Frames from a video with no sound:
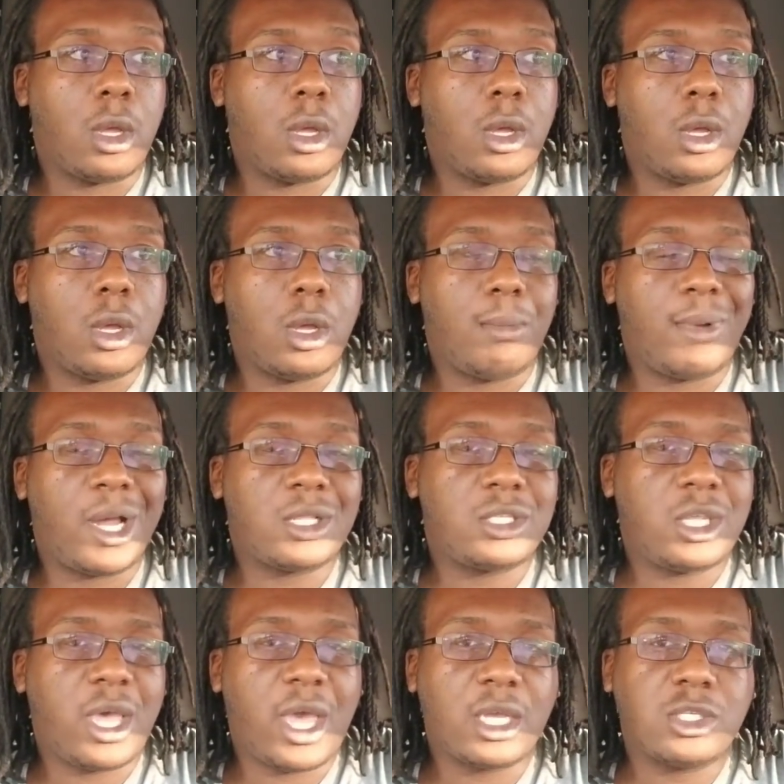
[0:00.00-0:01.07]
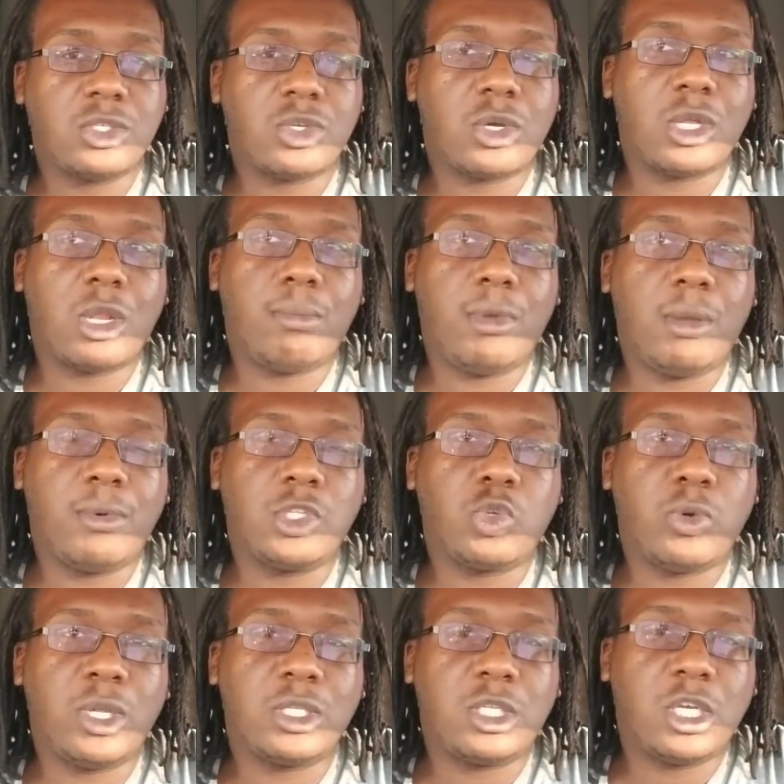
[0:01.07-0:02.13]
My taxes are going to be
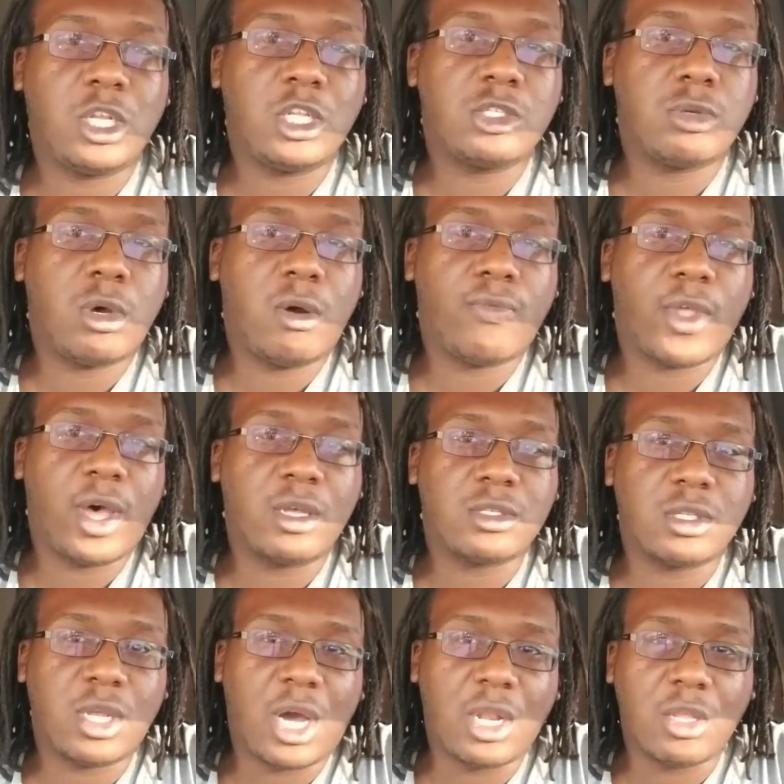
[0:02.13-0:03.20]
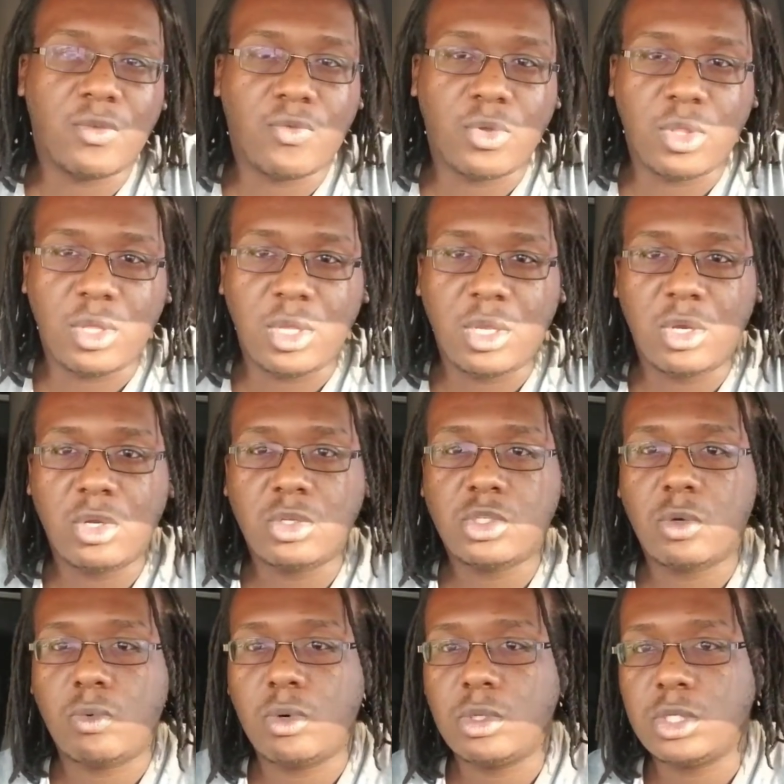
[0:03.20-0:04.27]
between $10,000 and $12,000 for the year,
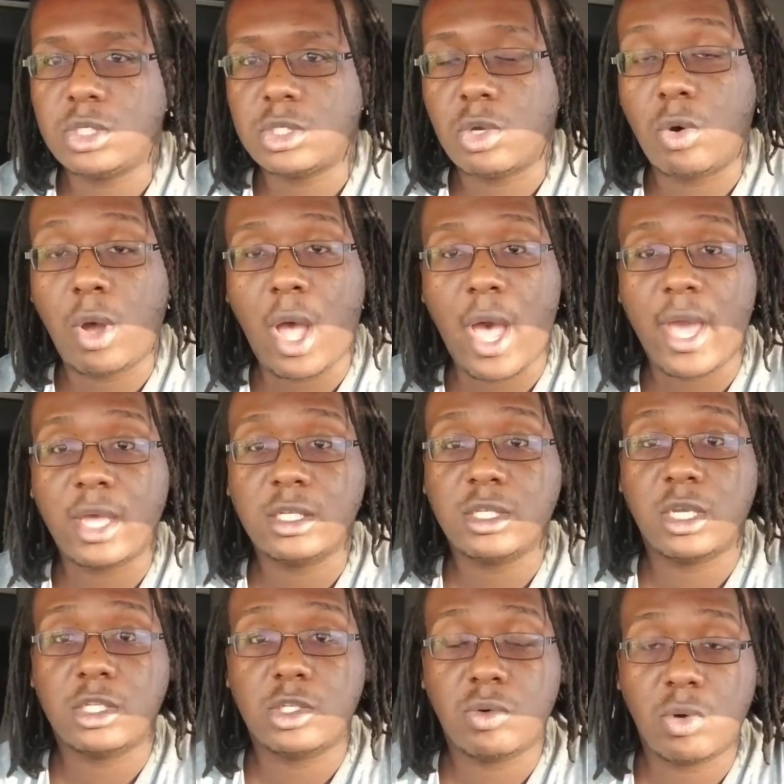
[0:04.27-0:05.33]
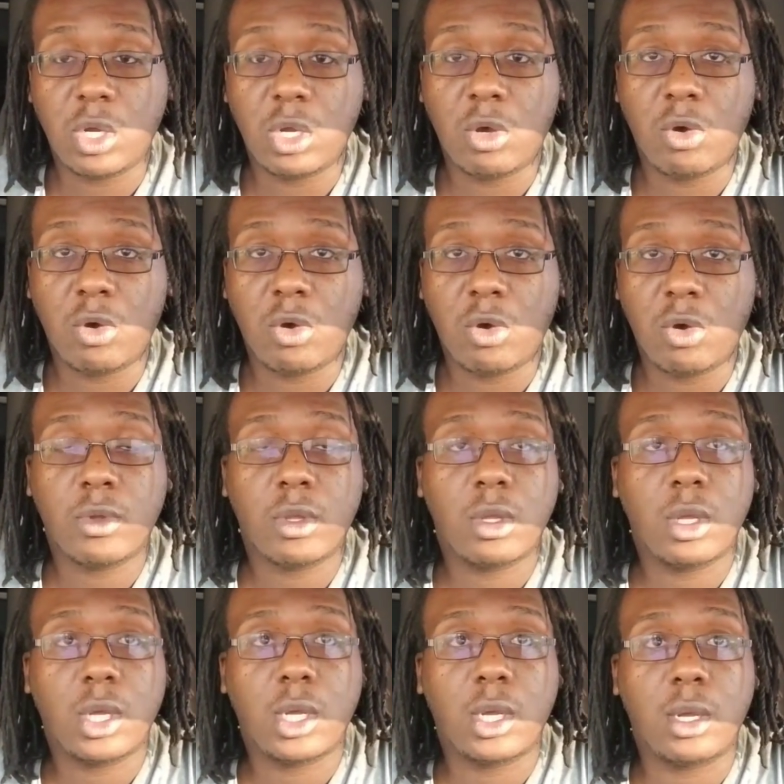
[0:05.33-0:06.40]
so we'll just go high and say 12.
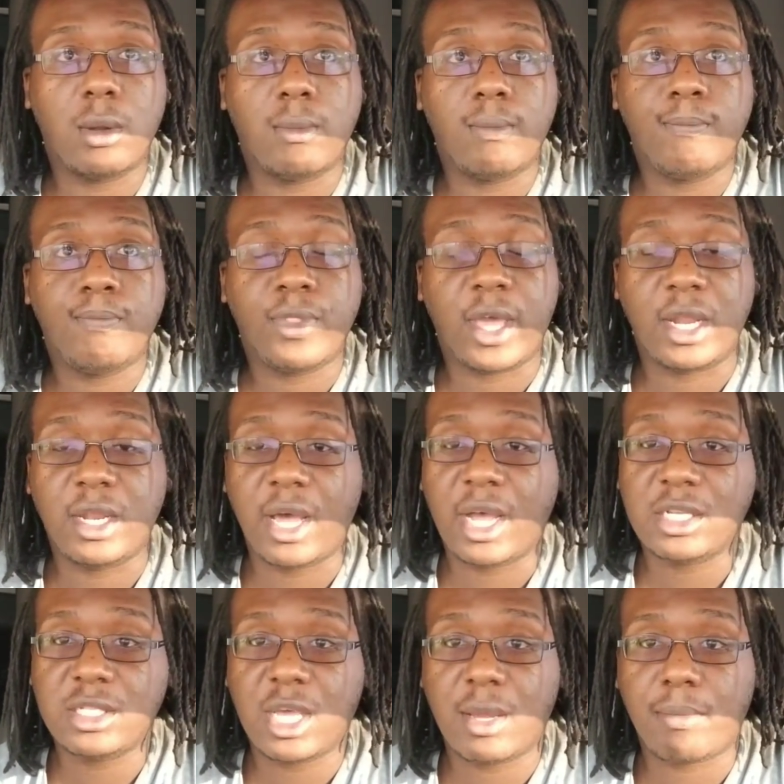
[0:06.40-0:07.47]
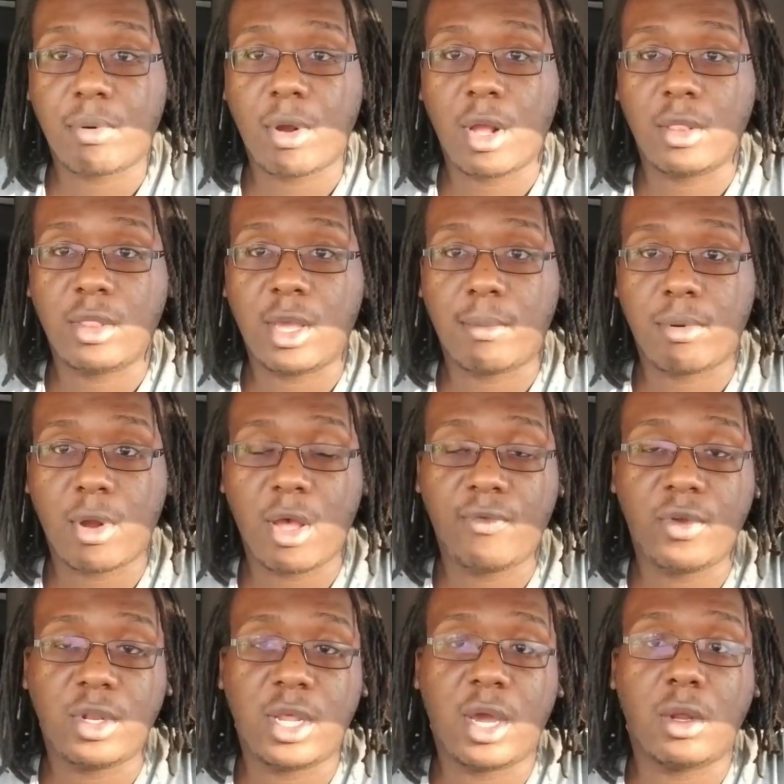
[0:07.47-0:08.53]
That knocks that
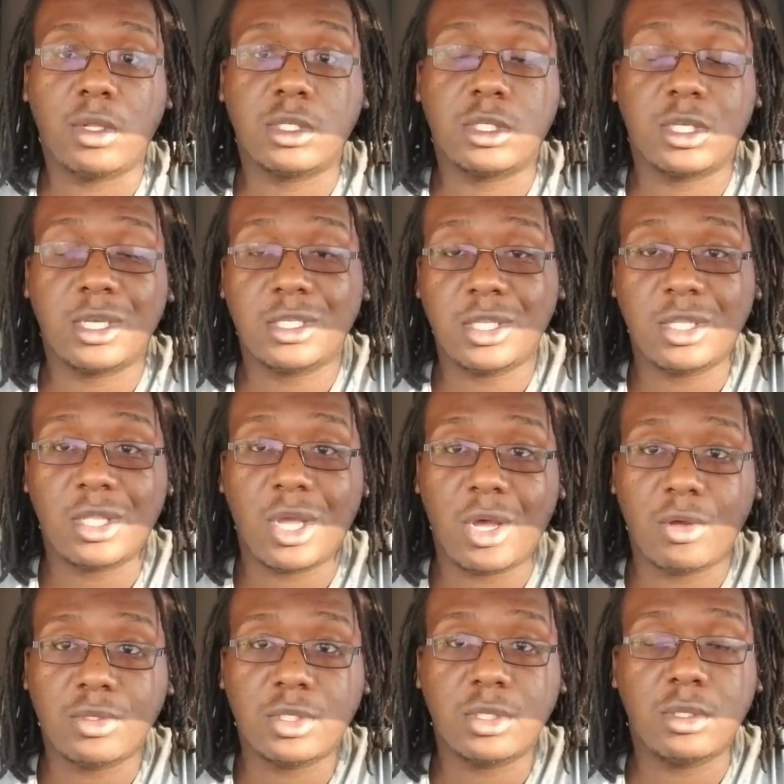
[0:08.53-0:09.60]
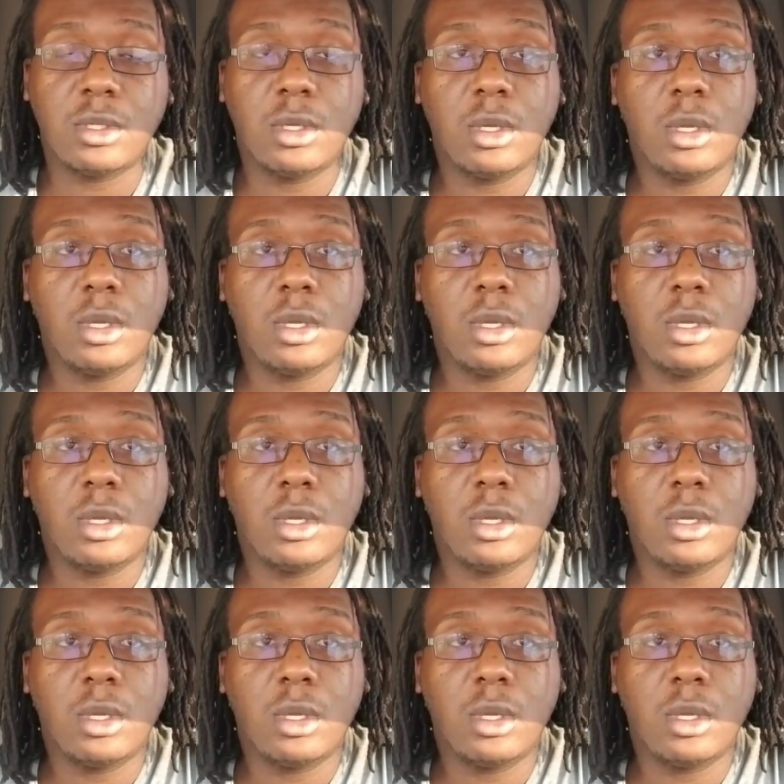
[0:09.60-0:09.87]
profit down to $60,000.